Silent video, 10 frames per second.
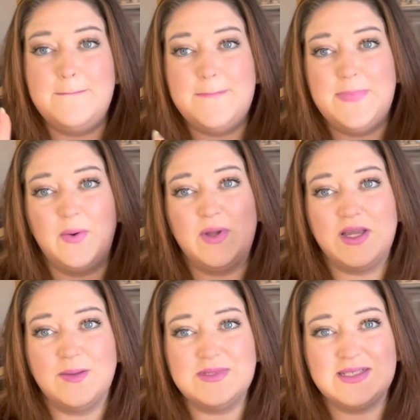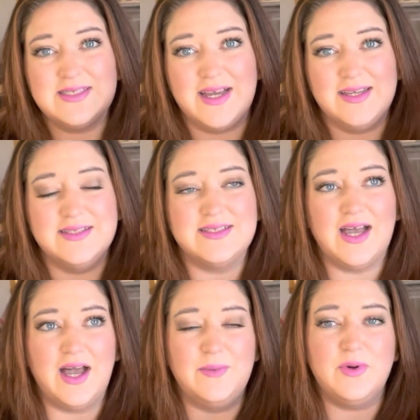but when it comes to science,
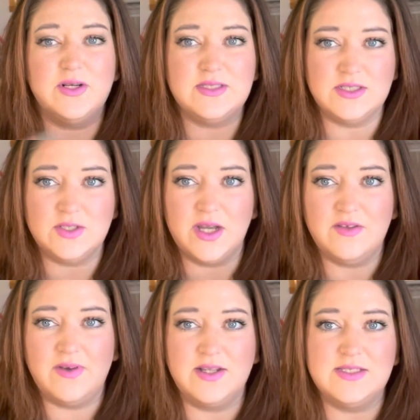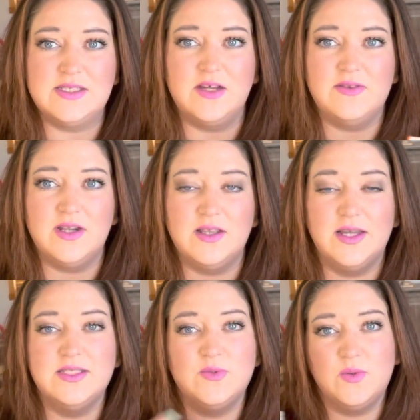I personally try to find stuff that
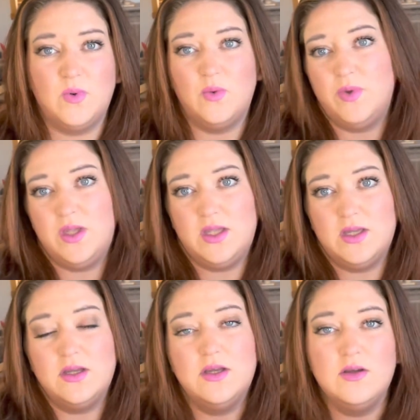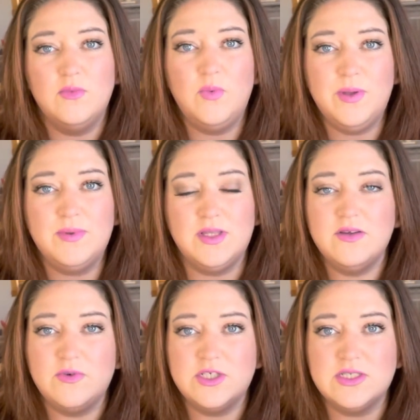aligns with what we what we
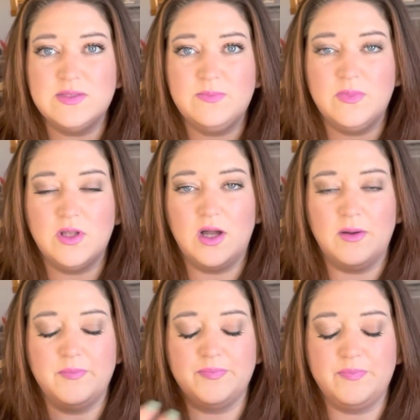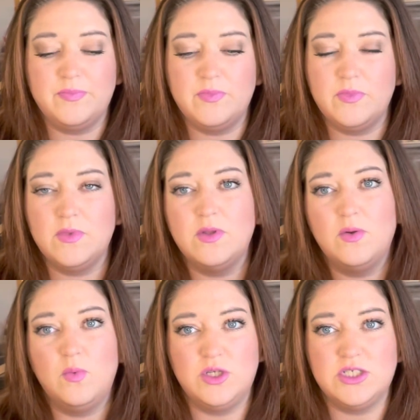believe, which is um,
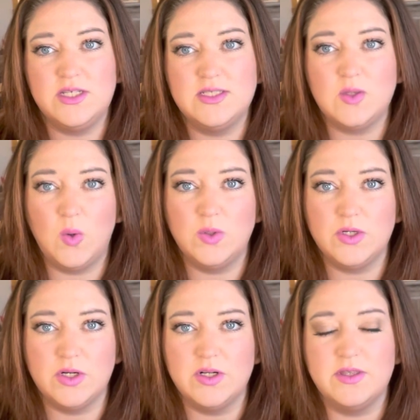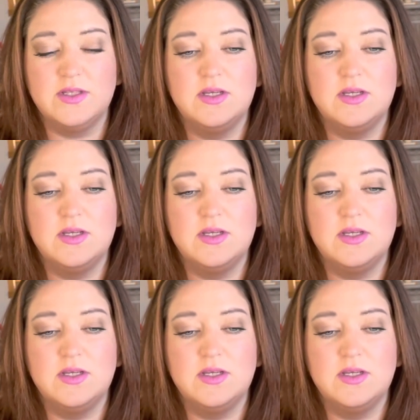which is old Earth,